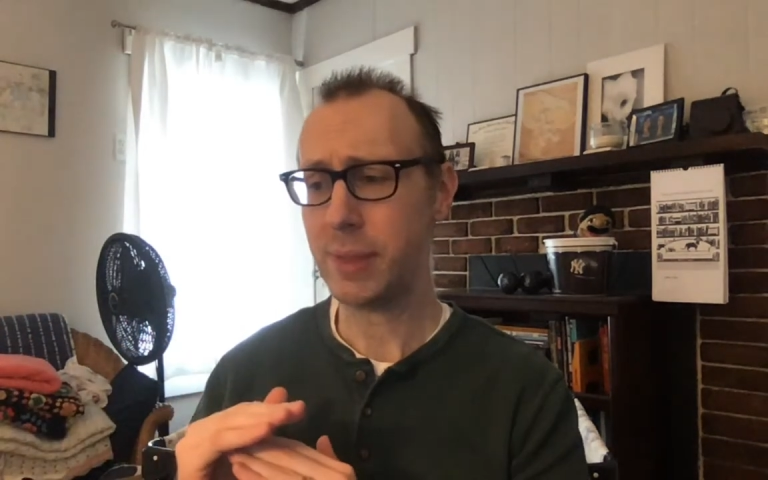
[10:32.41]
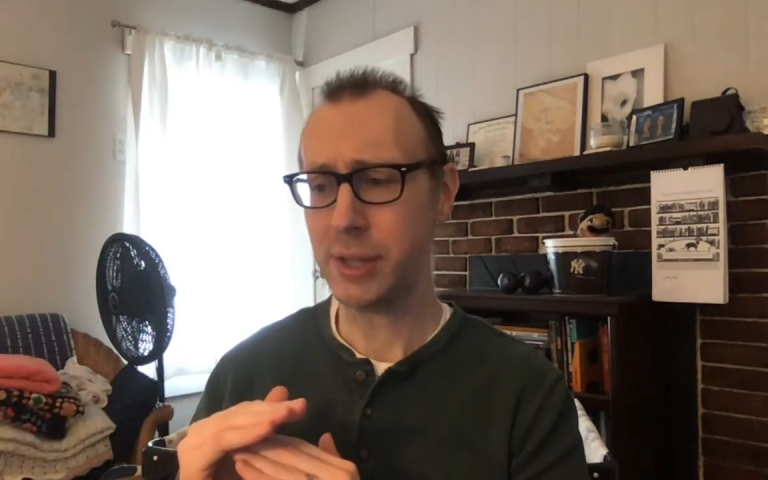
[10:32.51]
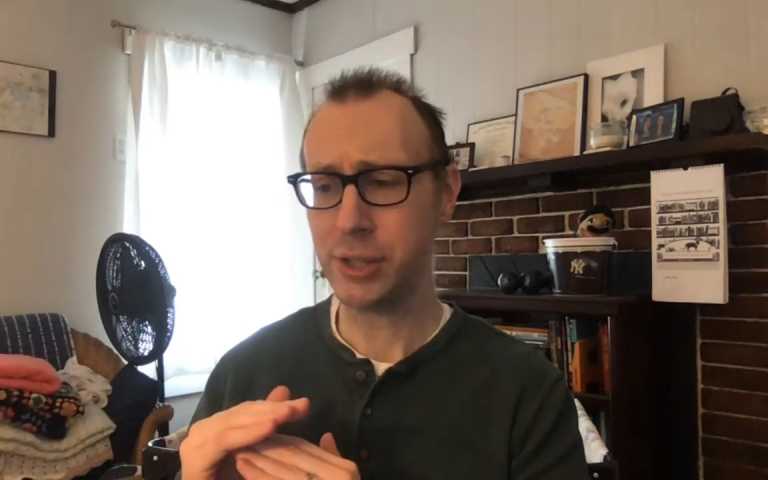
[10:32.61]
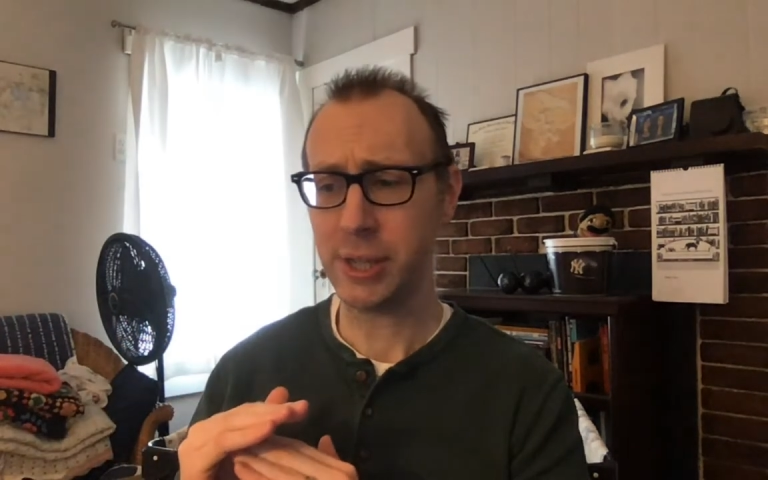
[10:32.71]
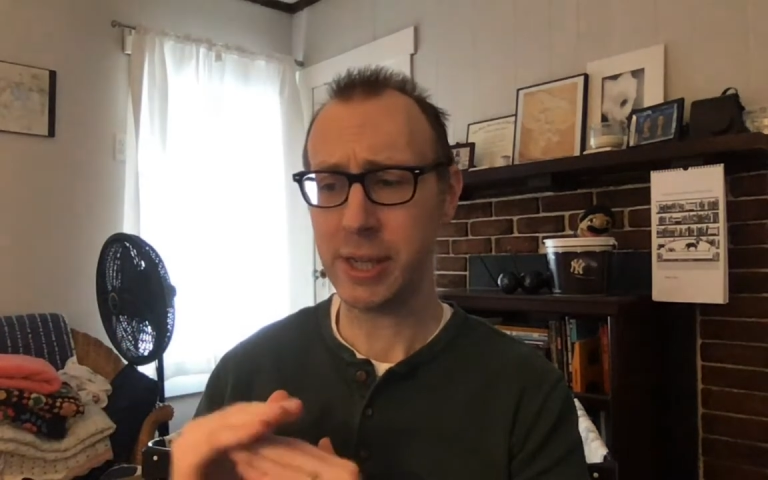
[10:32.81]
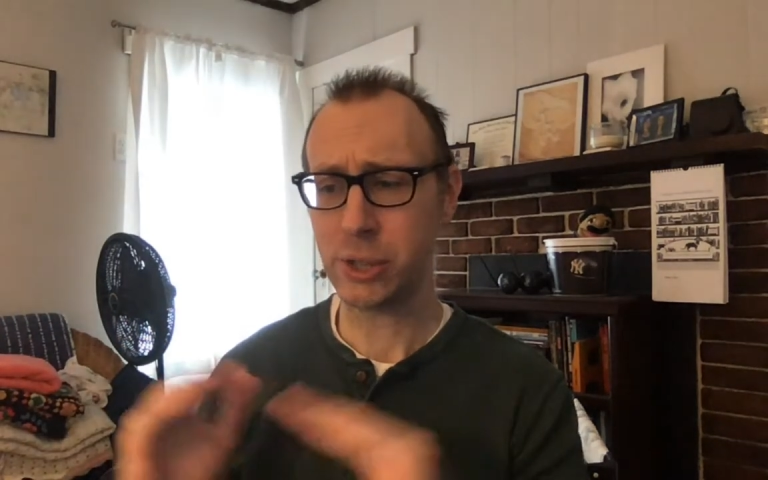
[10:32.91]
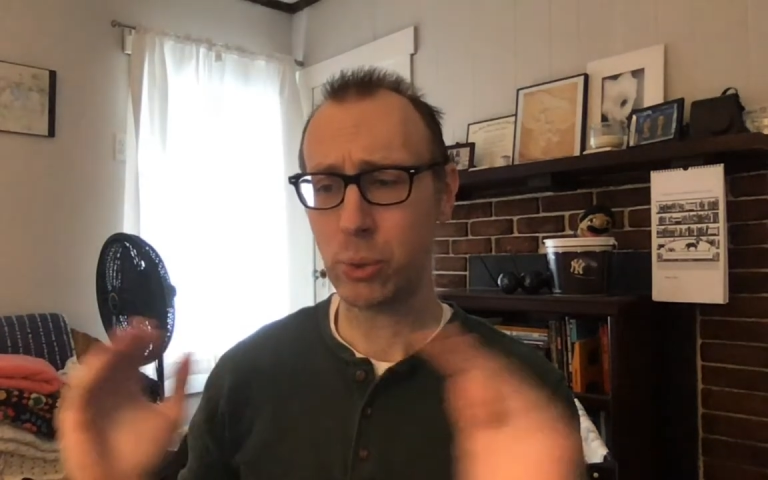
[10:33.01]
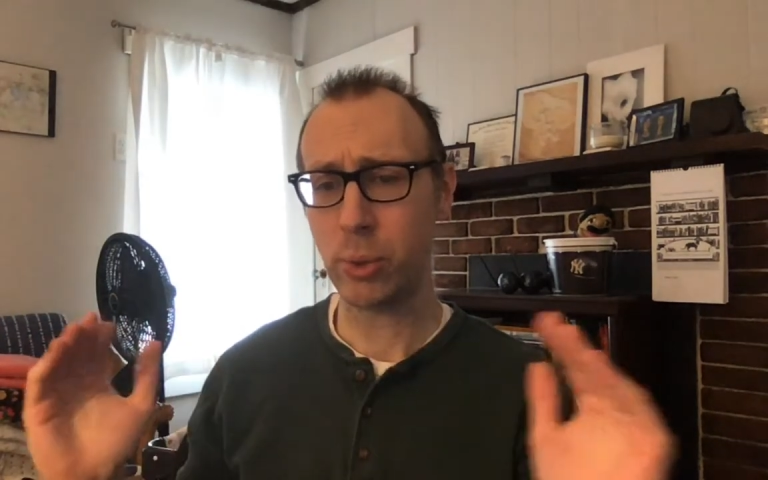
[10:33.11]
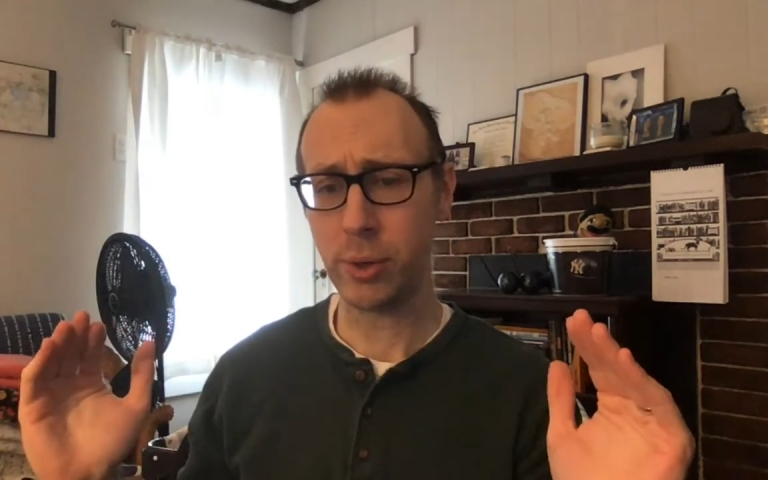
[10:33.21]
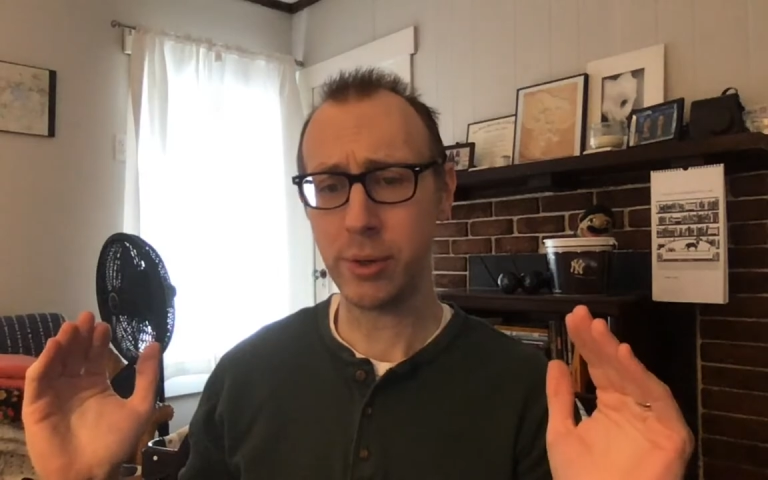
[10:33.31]
She has a
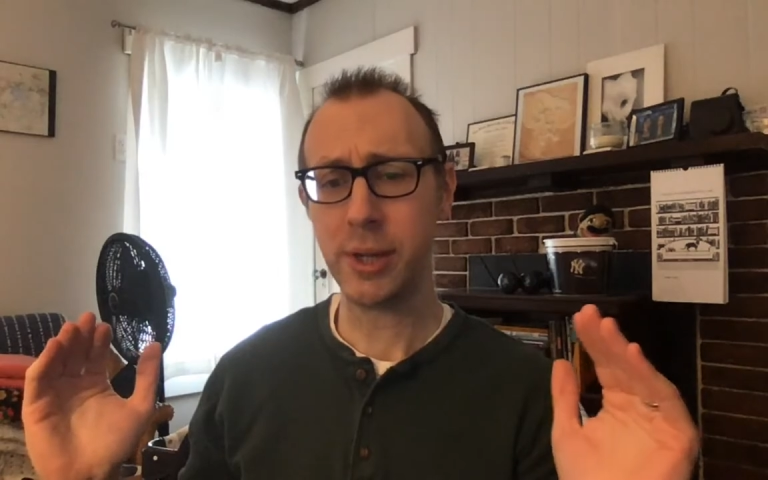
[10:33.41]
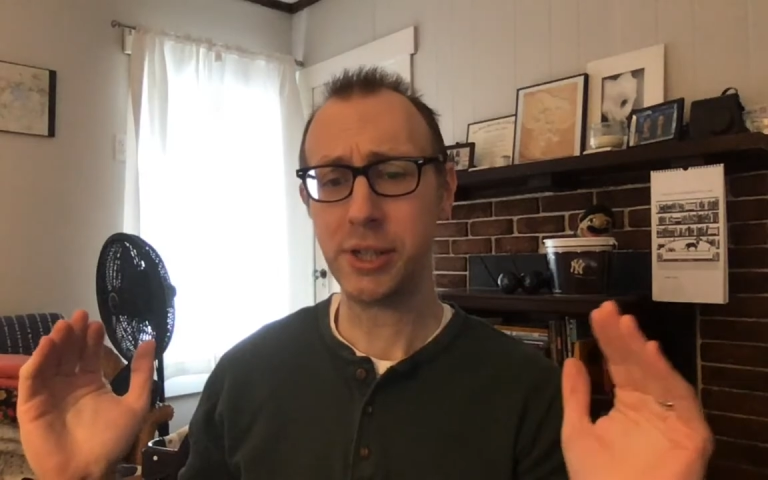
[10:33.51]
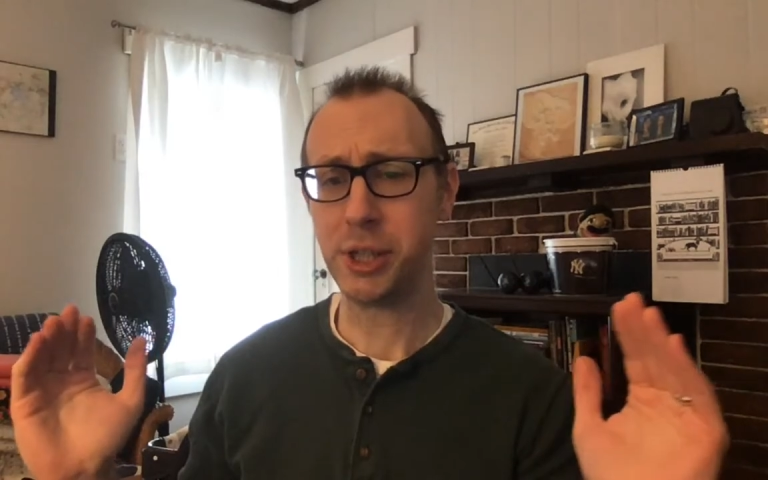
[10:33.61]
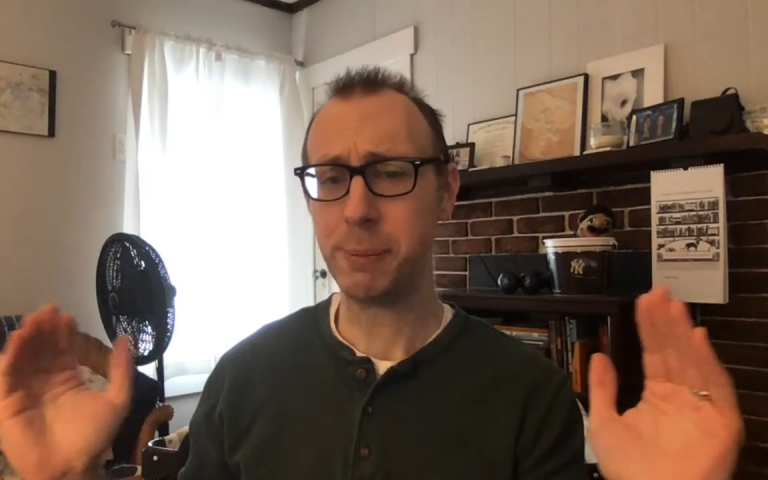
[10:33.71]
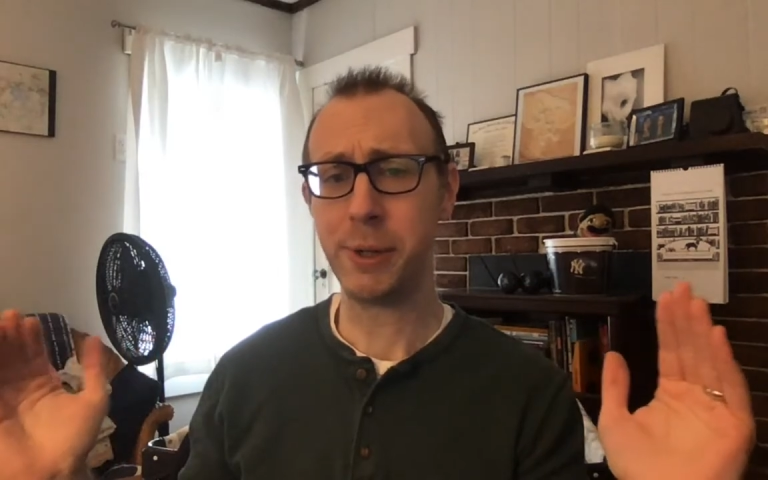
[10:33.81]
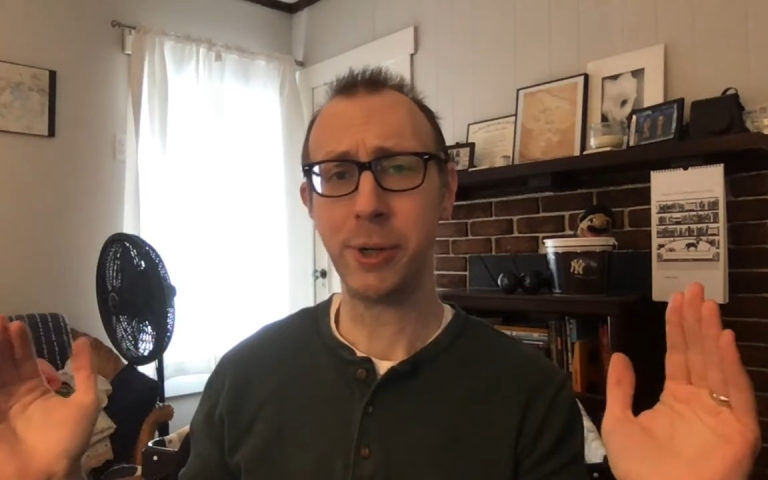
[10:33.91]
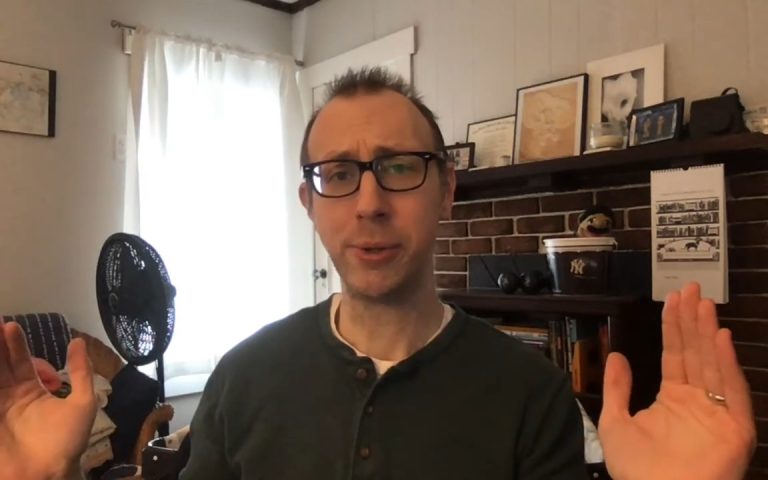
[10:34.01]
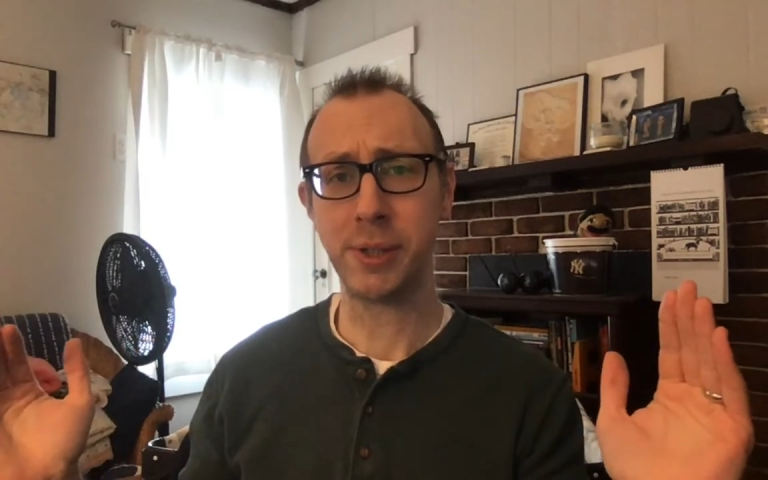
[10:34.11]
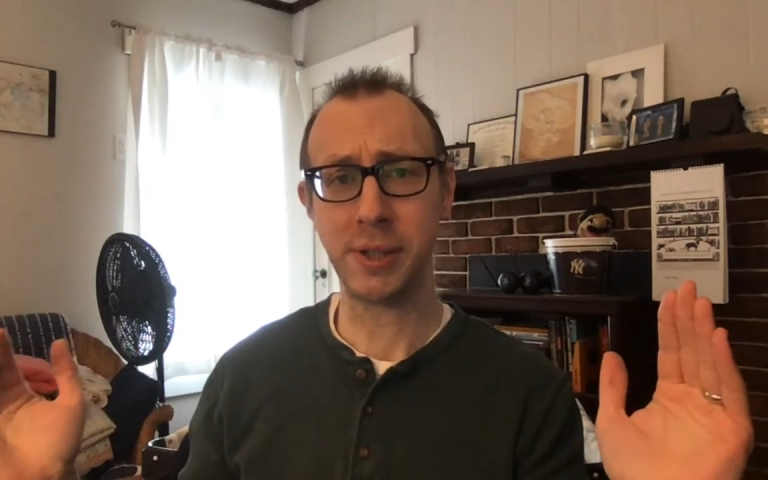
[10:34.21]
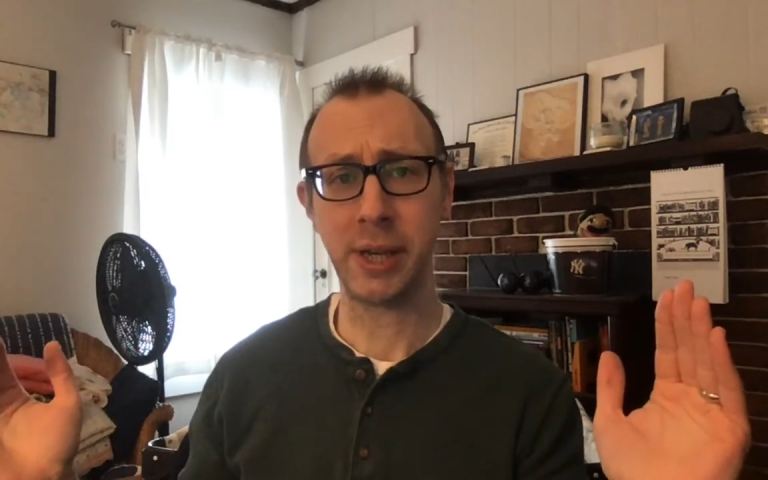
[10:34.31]
quote she's been known
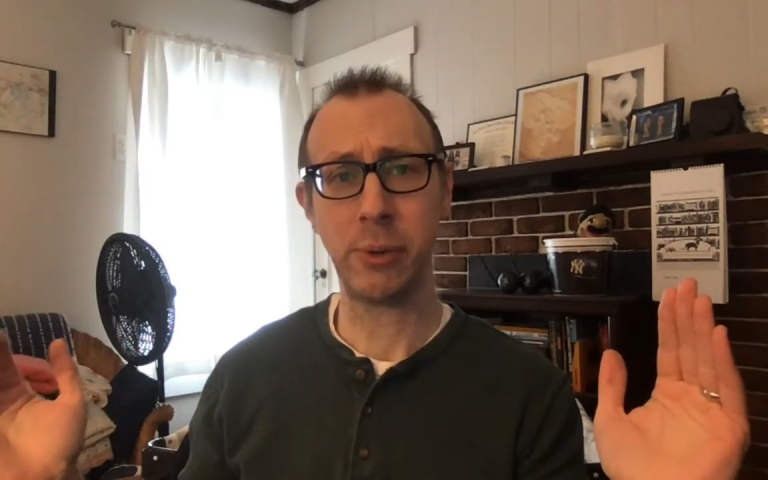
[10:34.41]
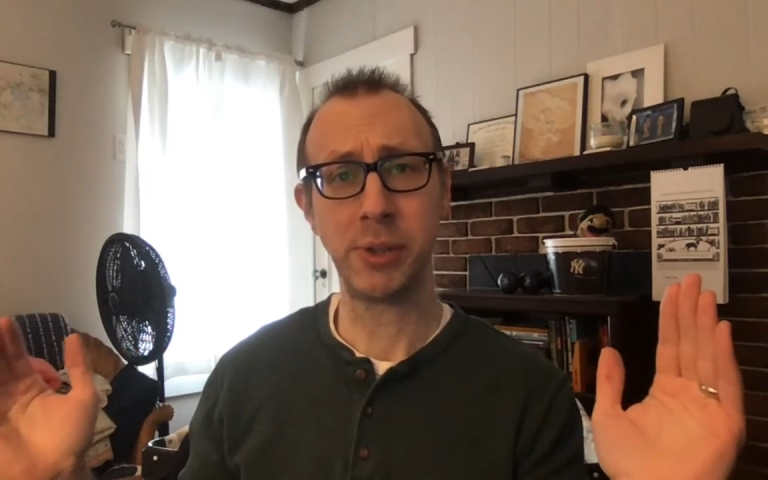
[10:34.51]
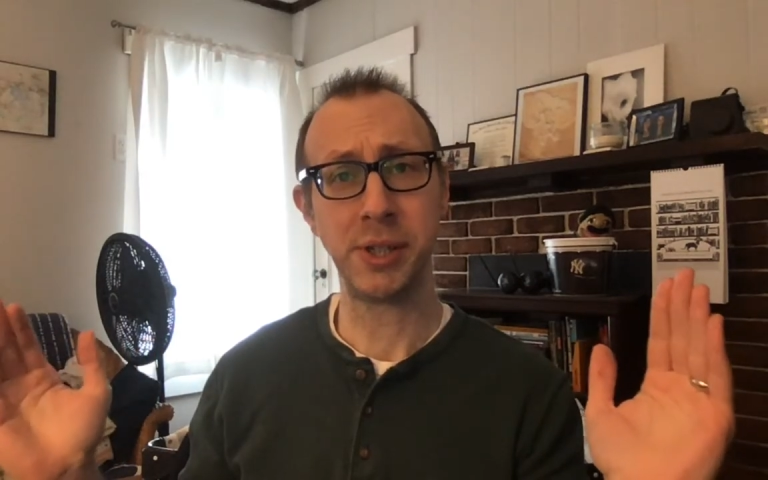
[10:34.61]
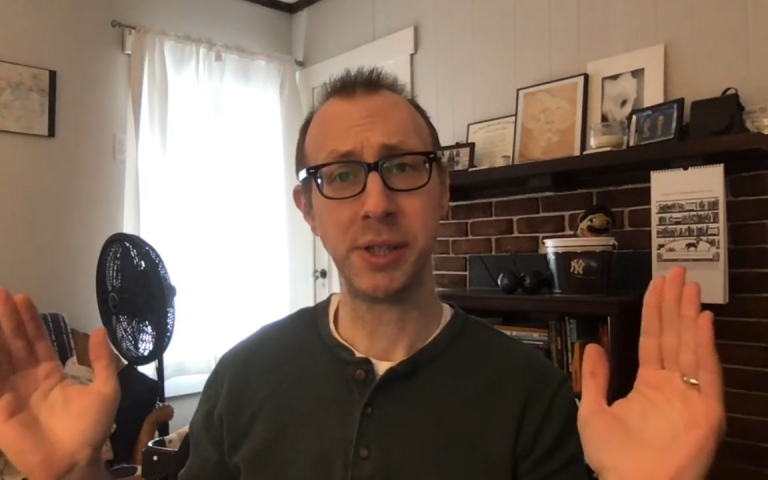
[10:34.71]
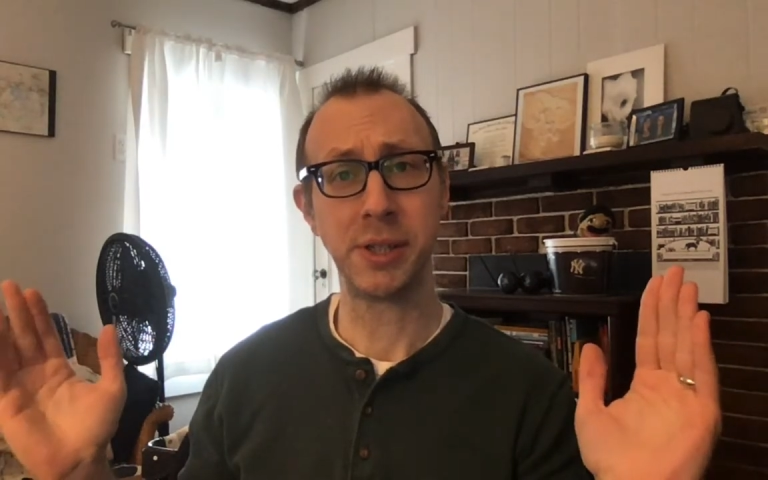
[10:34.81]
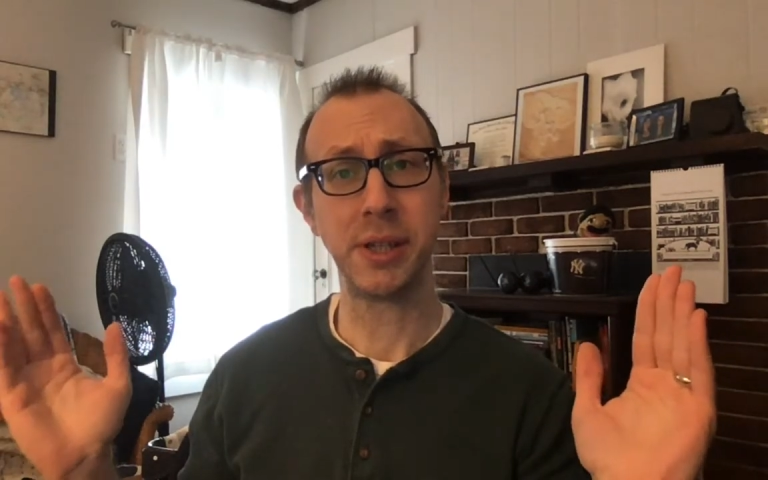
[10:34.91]
to say, which is,